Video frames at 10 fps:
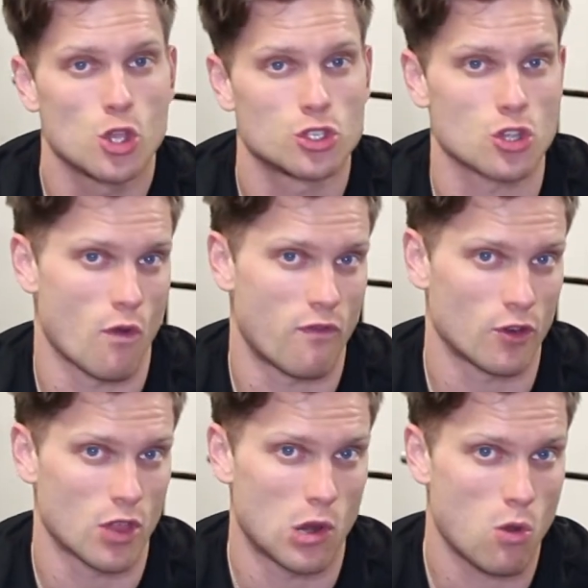So
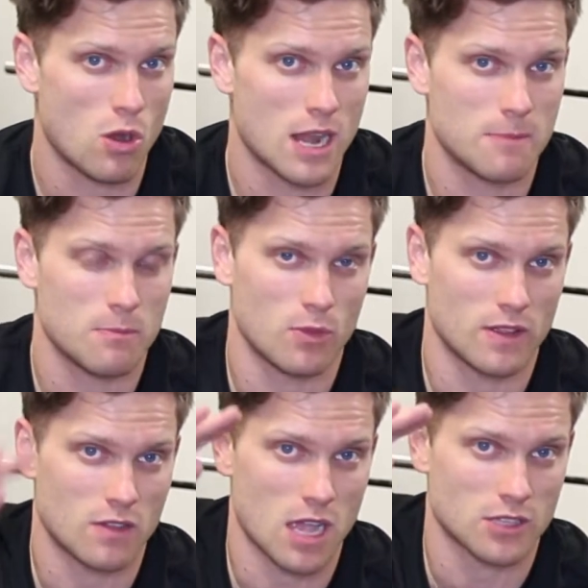for the lower limb,
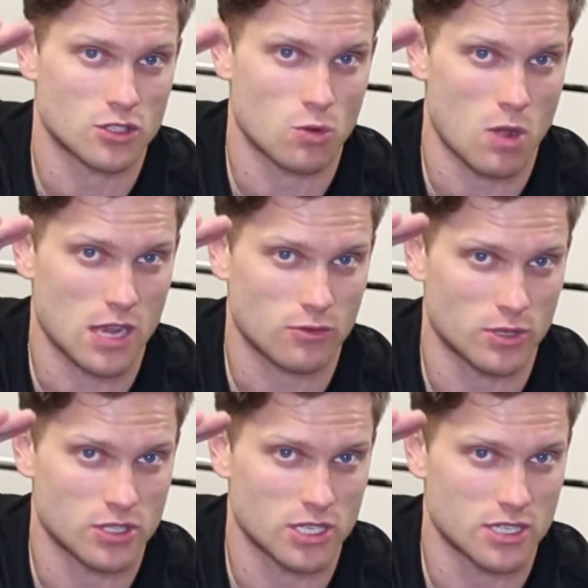we've got squat,
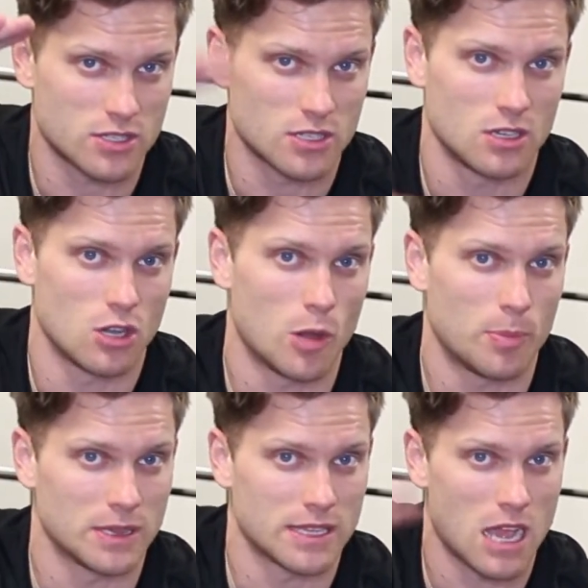which is
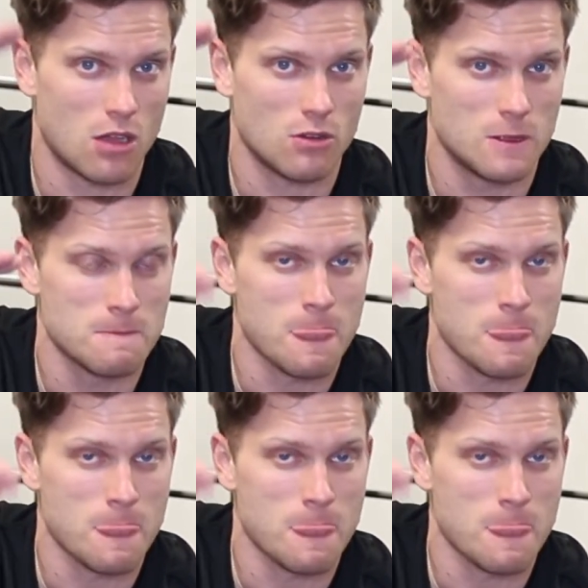up and down.